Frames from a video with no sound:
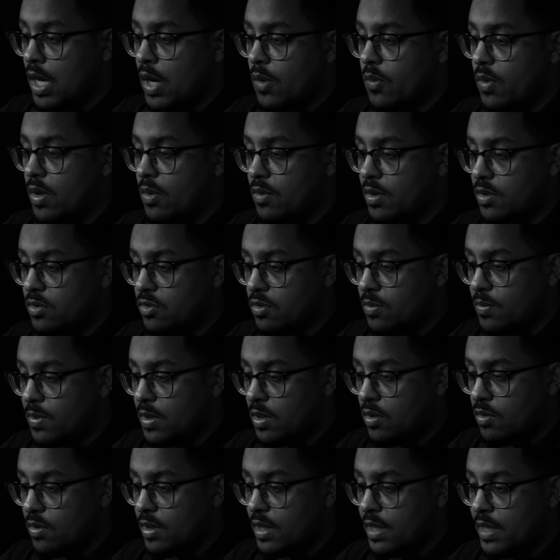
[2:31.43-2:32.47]
we want to be
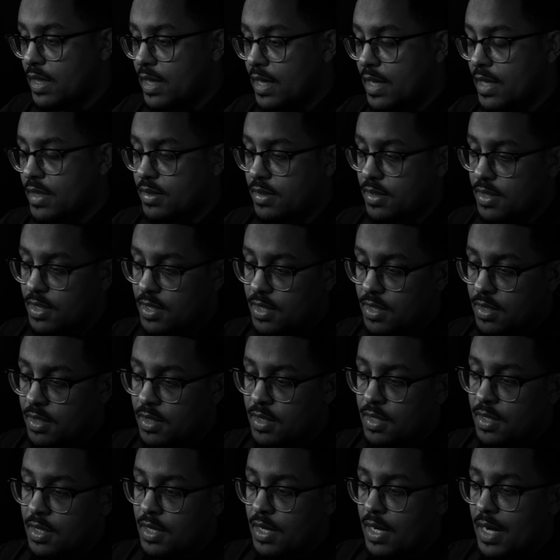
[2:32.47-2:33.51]
looking at the
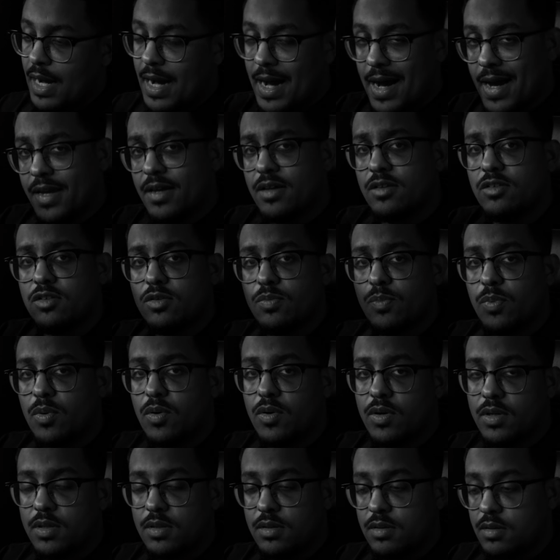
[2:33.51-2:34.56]
highest
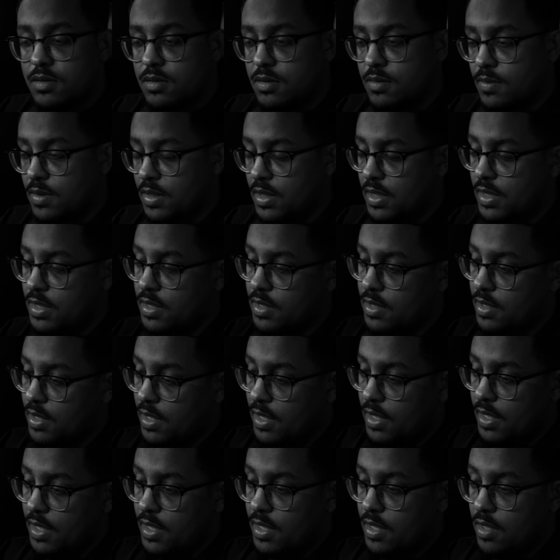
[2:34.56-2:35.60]
point in
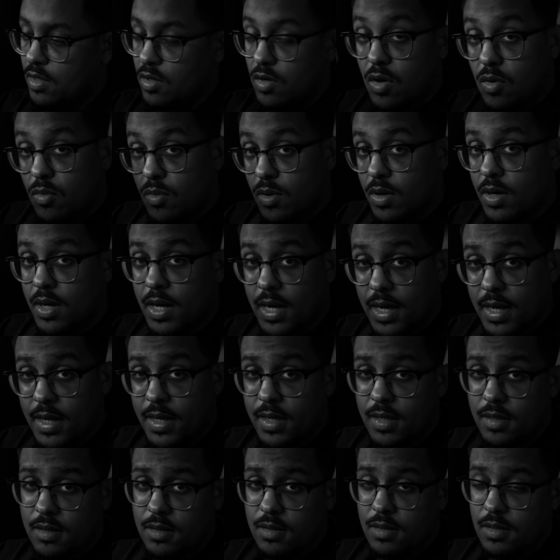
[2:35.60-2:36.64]
a lower
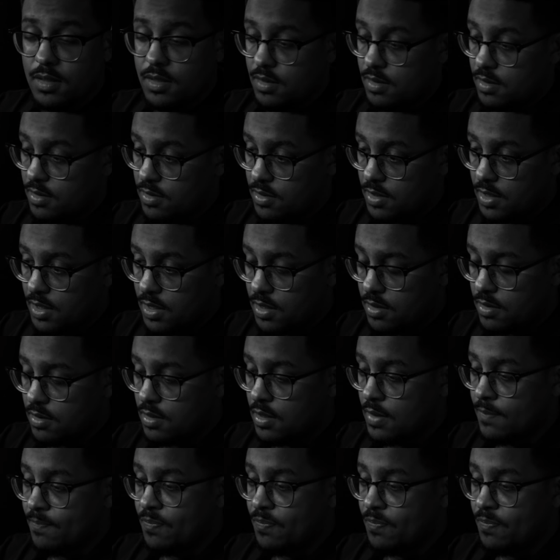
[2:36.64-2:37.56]
high in this case,